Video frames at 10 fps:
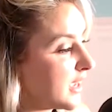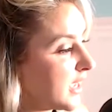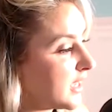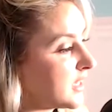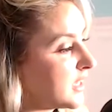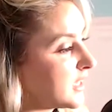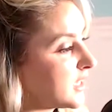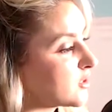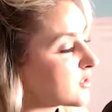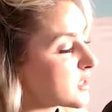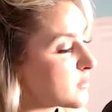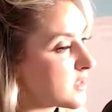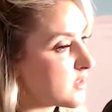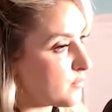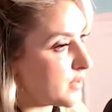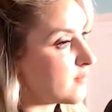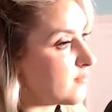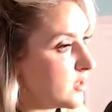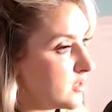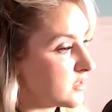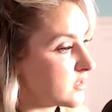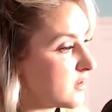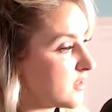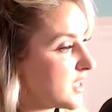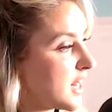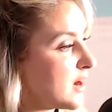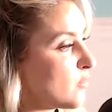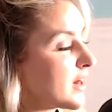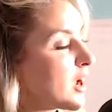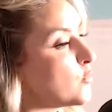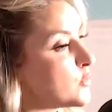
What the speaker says: And here's some of the pitfalls that I want to help